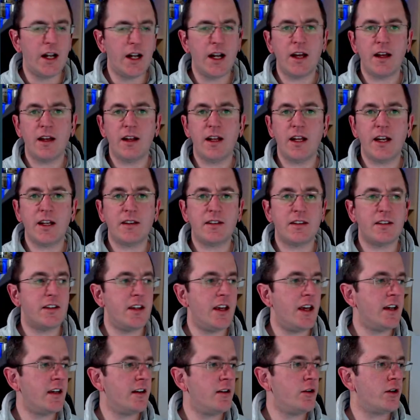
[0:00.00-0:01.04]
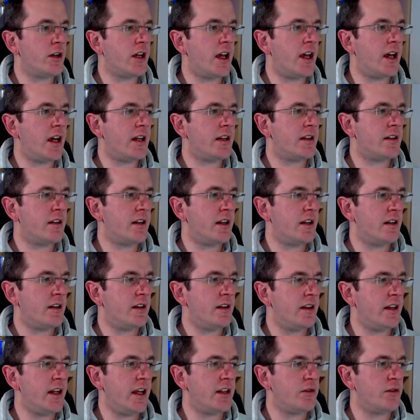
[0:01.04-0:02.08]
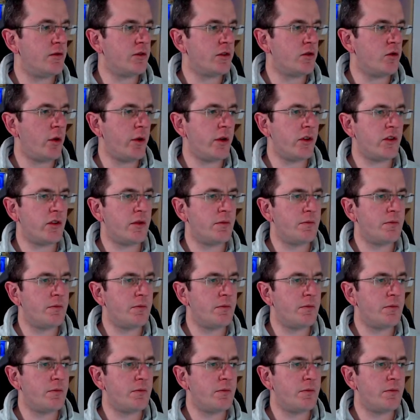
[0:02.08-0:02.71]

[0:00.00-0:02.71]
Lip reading: let's take a look at native queries.